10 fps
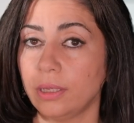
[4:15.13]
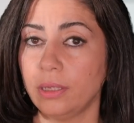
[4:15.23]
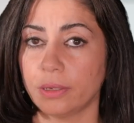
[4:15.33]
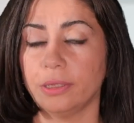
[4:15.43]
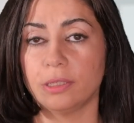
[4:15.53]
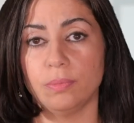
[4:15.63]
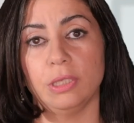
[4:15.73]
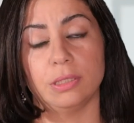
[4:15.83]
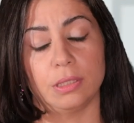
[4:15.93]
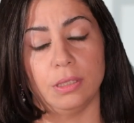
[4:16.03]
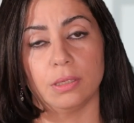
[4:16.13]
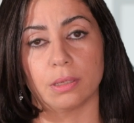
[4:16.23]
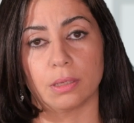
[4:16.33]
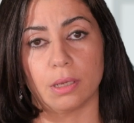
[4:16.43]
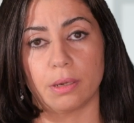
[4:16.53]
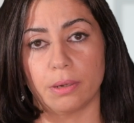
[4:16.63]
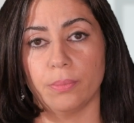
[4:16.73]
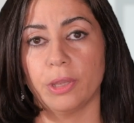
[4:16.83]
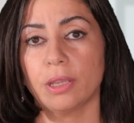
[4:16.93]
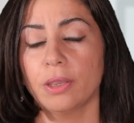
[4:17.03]
Here it means in
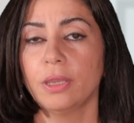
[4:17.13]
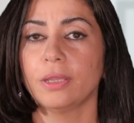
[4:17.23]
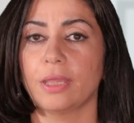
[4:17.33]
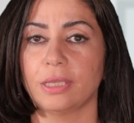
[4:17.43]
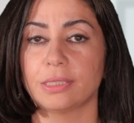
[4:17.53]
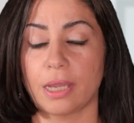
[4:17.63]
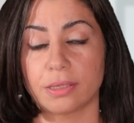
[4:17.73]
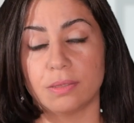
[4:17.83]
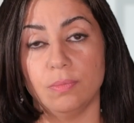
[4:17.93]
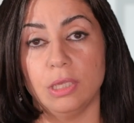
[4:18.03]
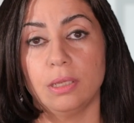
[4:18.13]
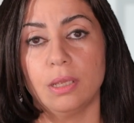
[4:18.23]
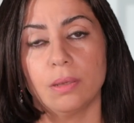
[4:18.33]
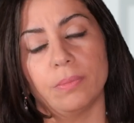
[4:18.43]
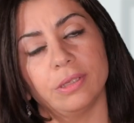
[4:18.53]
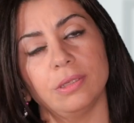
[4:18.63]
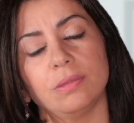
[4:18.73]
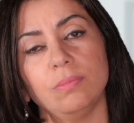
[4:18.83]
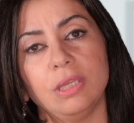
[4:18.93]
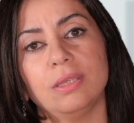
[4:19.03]
Arabic the exact meaning, but
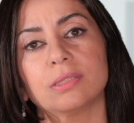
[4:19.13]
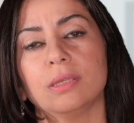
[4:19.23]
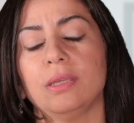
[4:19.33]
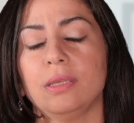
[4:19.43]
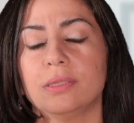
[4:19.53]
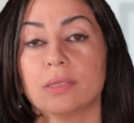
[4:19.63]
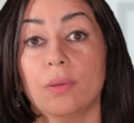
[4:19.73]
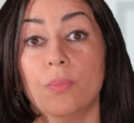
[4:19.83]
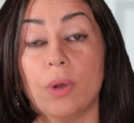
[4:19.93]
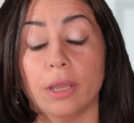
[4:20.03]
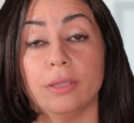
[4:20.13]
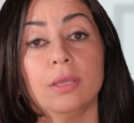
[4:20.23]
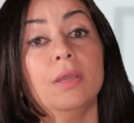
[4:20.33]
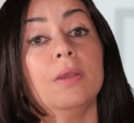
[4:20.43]
it means his mind.